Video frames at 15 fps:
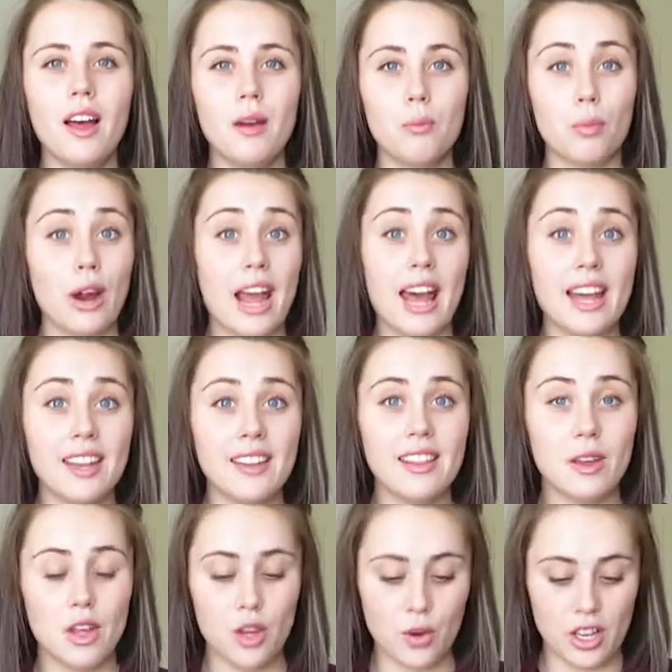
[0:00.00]
brand
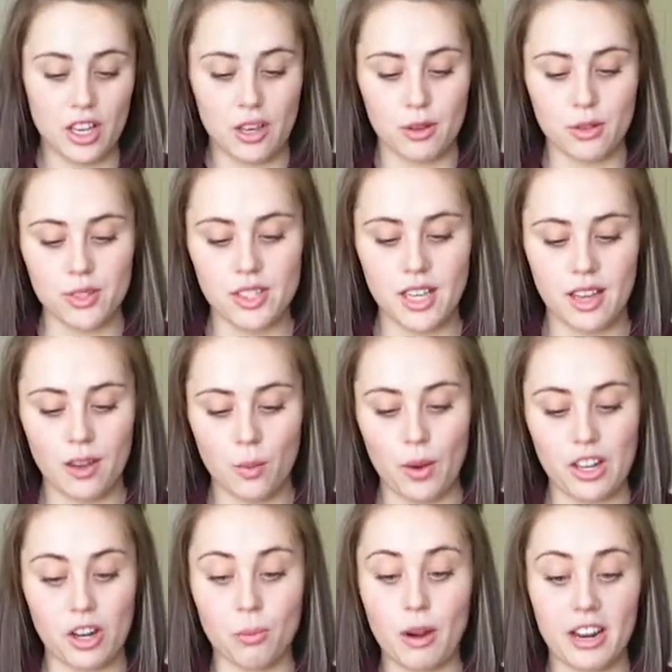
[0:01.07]
that you can use
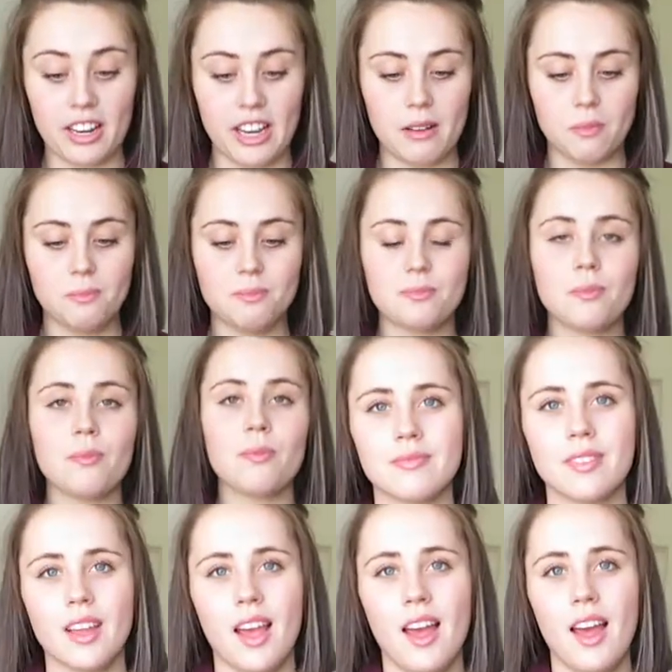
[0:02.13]
when you're pregnant.
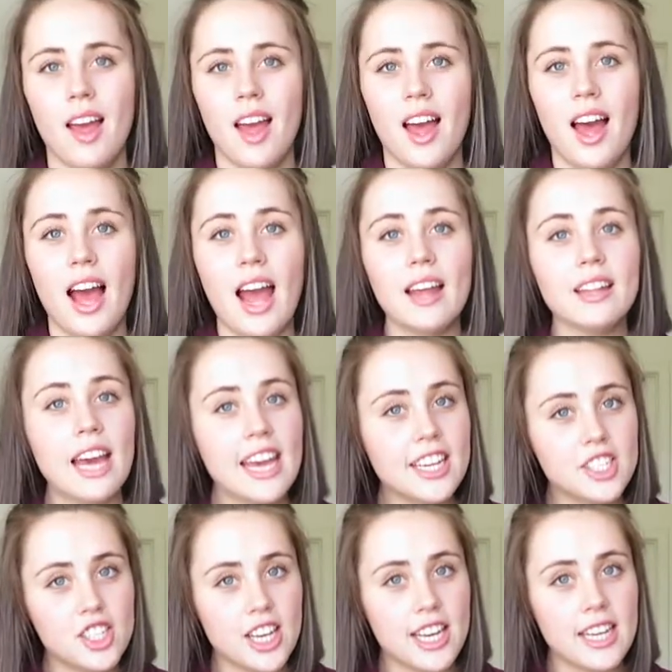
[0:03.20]
I
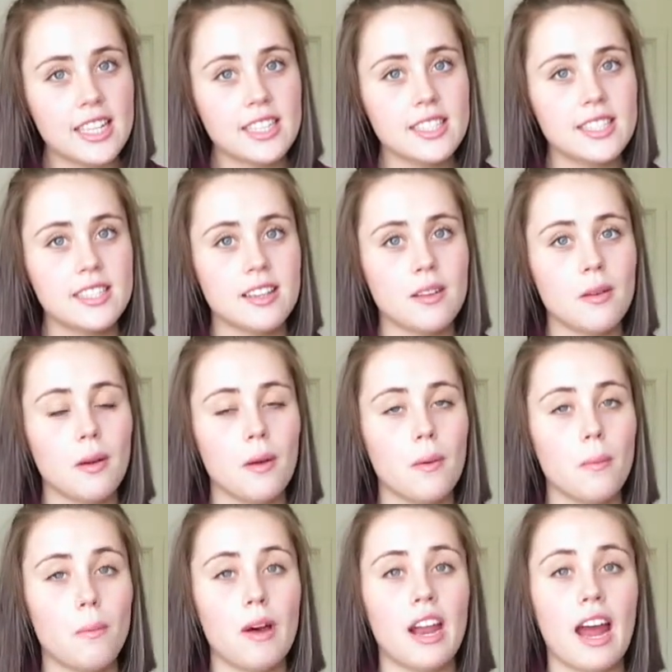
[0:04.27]
like jeans,
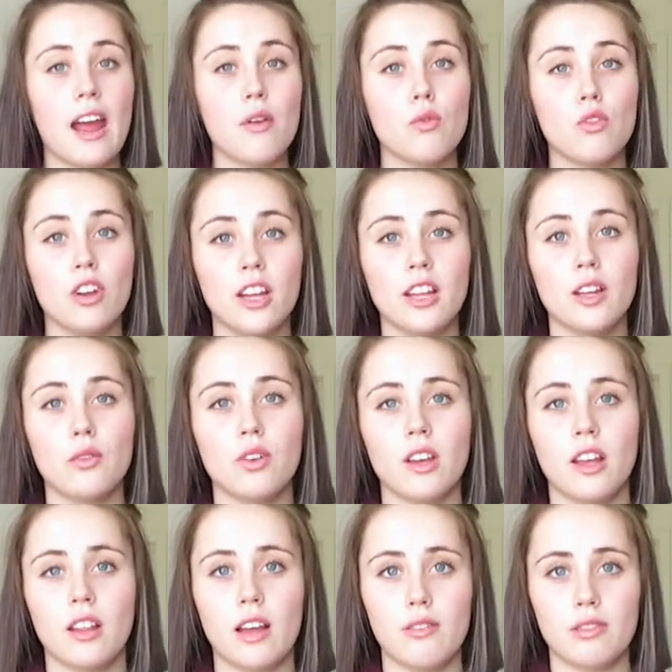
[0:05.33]
but I really,
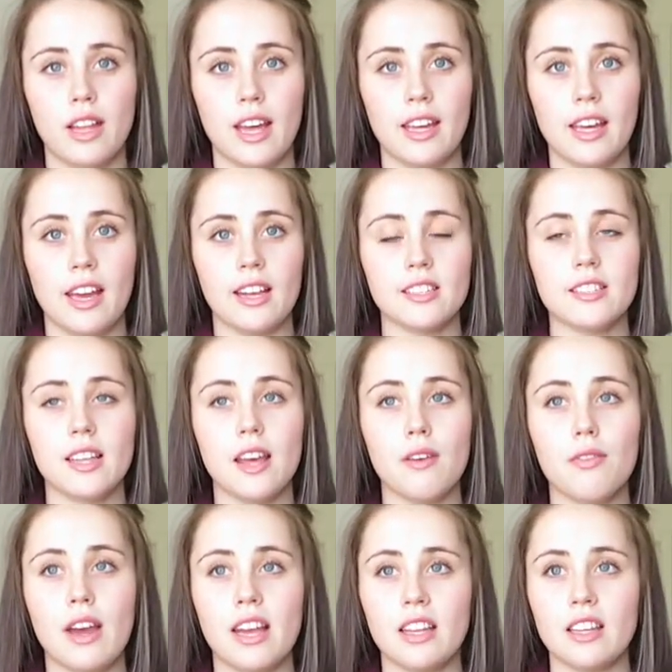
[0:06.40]
really love leggings.
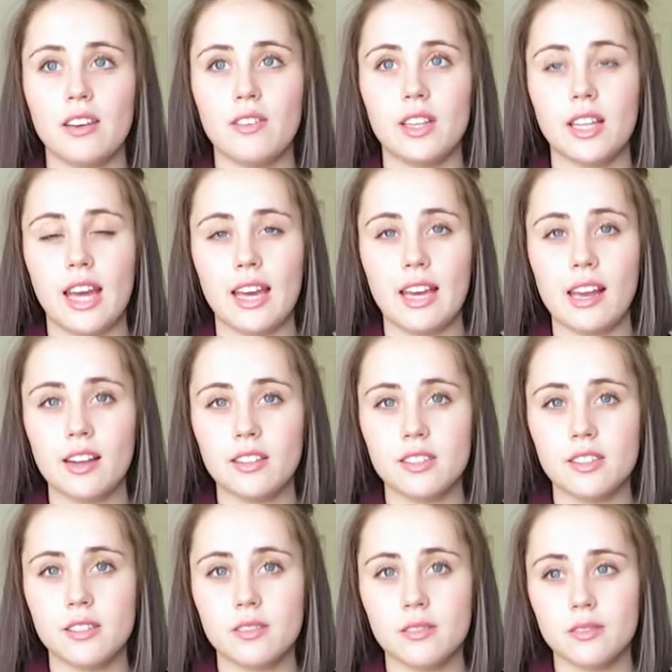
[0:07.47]
If I could live in
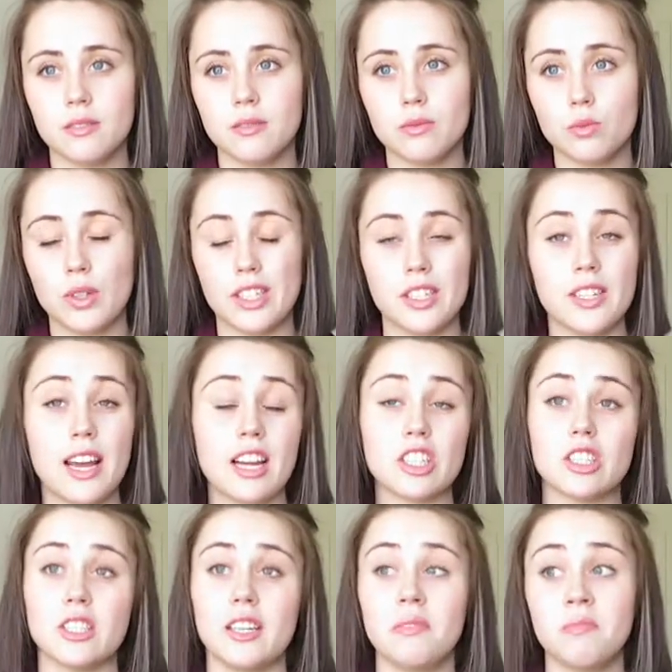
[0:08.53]
leggings, which
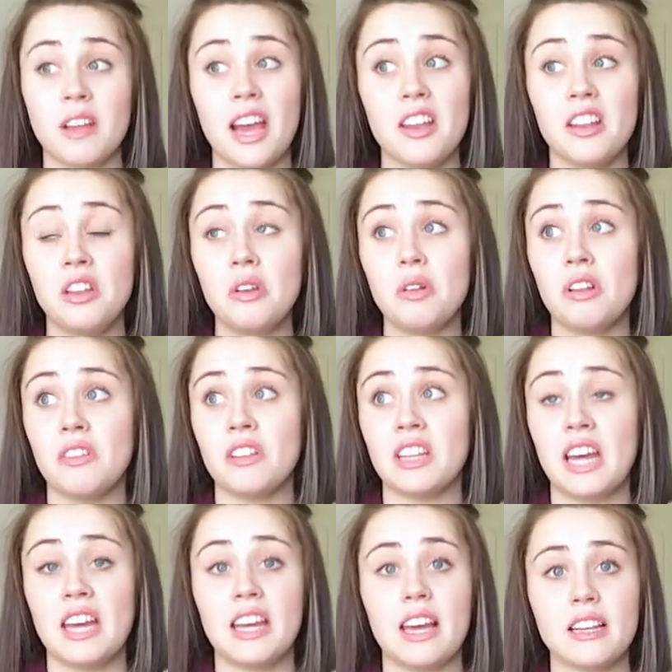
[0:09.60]
actually I do live in
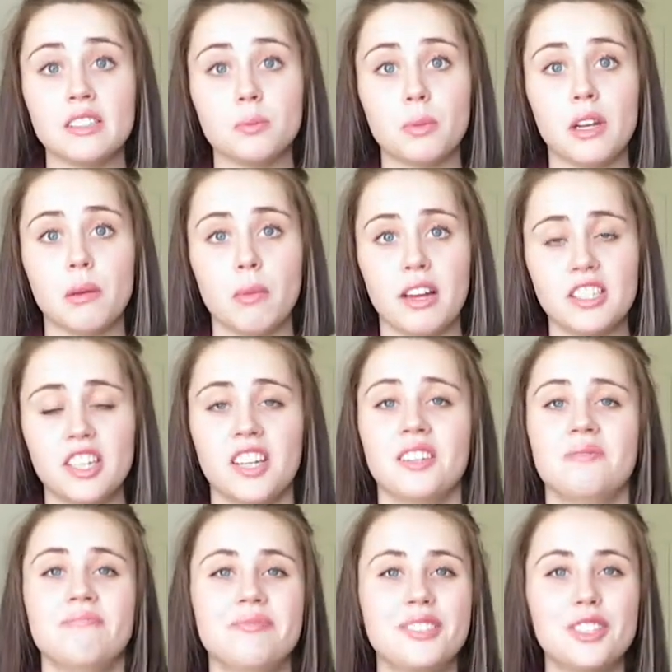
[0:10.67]
leggings pretty much,
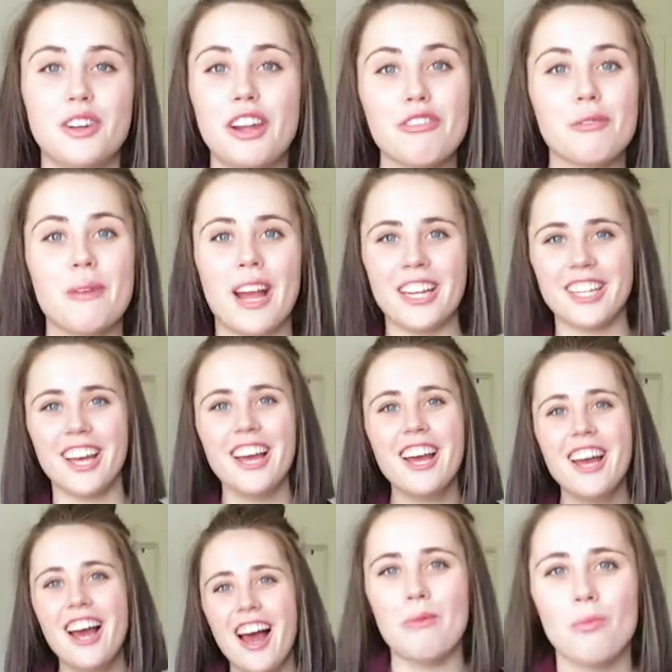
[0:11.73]
so never mind.
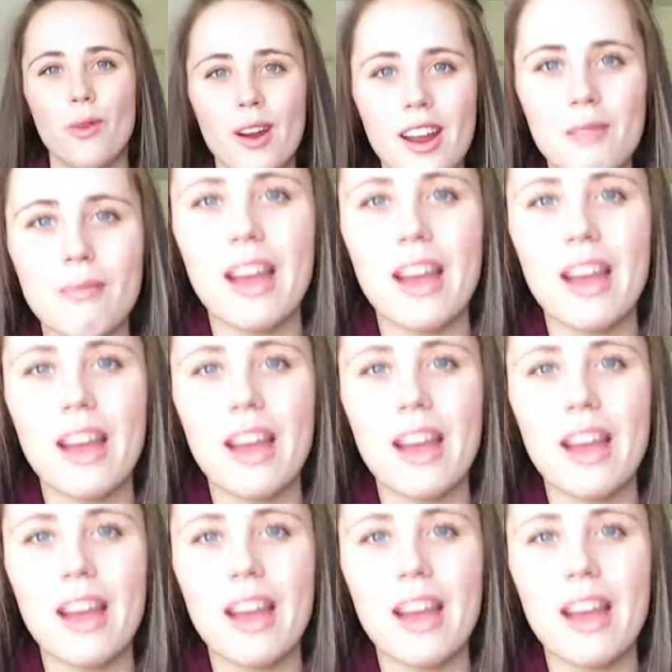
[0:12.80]
I'm wearing